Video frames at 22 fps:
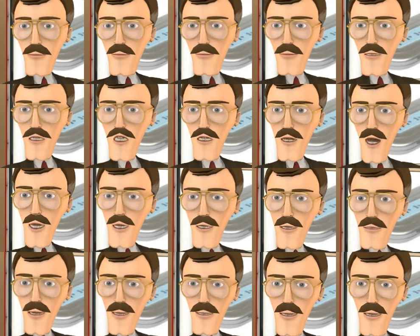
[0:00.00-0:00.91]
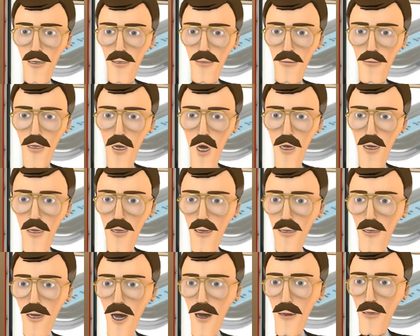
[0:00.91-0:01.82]
Secondly,
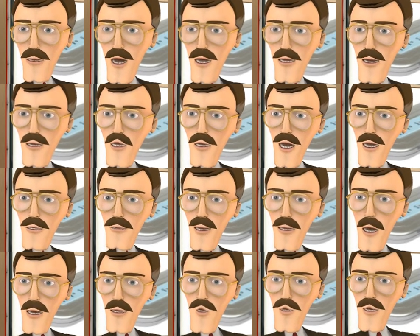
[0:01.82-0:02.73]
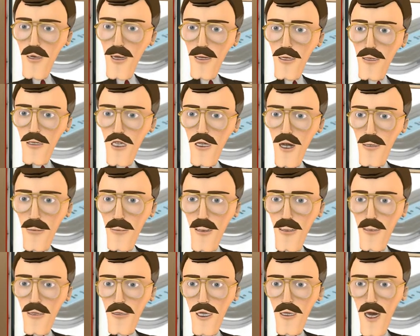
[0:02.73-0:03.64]
Real-Time Ranger can and will
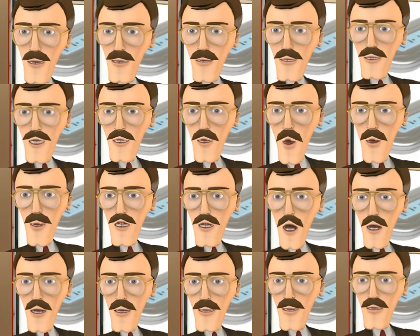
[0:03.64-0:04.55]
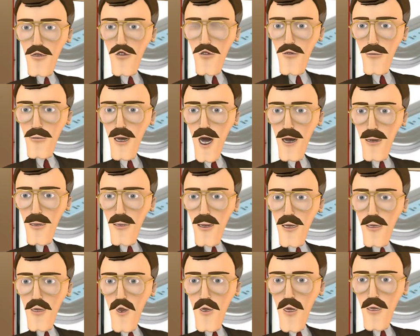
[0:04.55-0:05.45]
accept incoming calls only from up
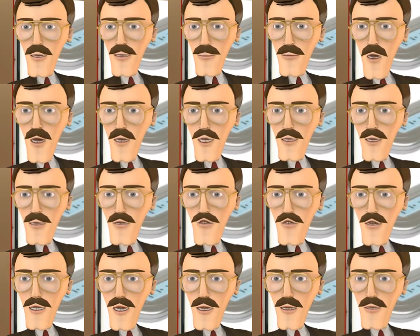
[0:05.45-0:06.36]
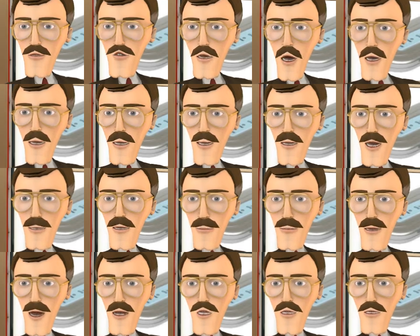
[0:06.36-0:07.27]
to 3 pre-configured phone
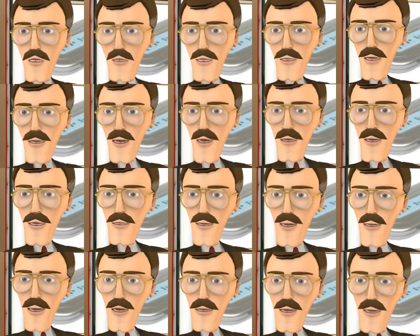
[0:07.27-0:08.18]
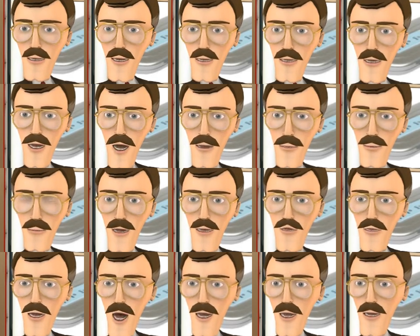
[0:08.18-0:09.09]
numbers which can ring in any time to
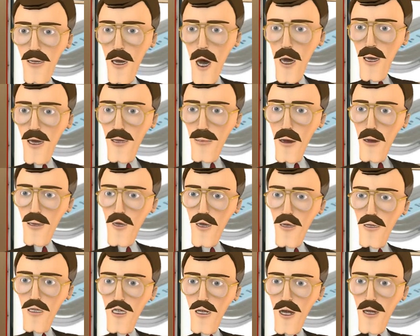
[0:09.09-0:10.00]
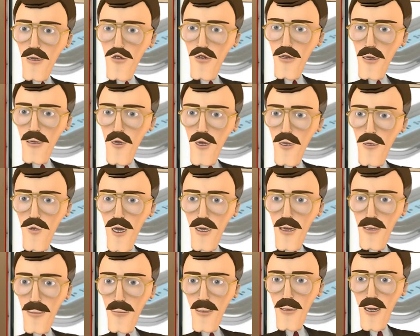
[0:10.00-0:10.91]
find out about the safety and the
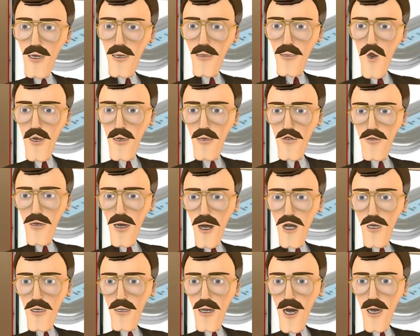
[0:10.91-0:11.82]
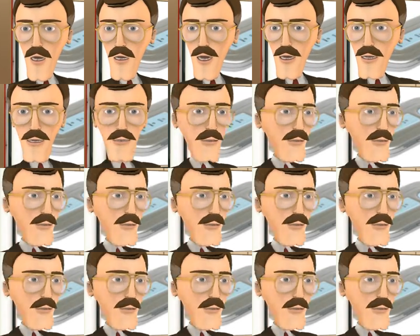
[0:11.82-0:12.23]
well-being of the device wearer.